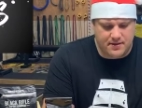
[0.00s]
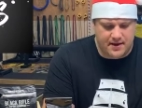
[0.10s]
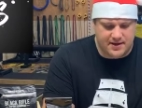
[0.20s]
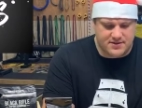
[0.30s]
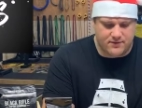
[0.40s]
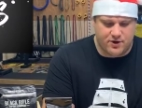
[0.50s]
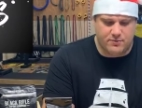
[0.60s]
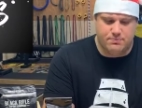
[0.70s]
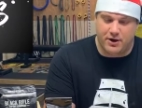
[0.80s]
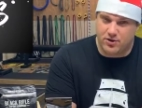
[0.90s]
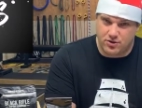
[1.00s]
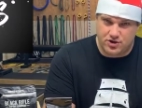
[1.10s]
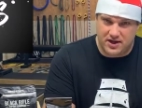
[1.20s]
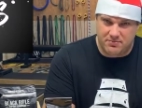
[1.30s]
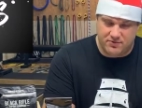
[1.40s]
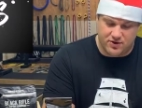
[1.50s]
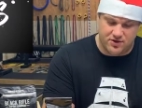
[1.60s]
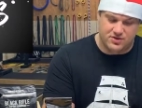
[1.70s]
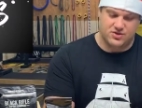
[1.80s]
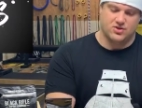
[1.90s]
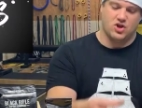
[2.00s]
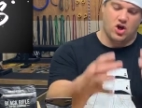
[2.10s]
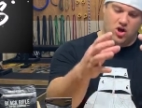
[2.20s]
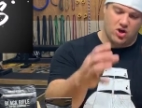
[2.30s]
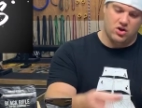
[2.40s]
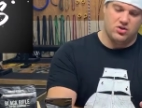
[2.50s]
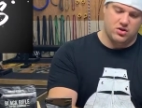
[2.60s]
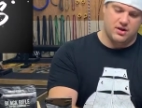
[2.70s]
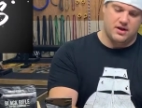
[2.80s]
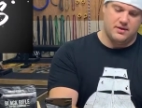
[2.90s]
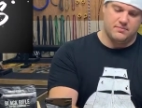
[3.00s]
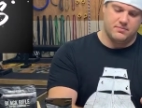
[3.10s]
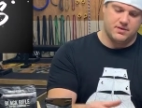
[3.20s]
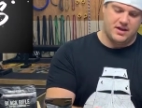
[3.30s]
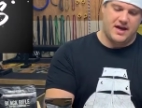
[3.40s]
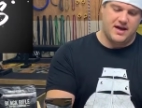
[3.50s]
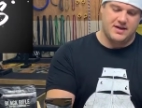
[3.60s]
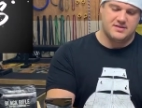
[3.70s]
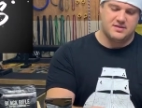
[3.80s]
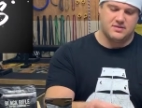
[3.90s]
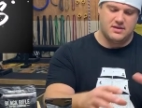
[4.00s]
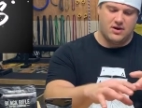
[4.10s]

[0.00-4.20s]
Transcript: it's a very barrel shaped, very tall glass. There's not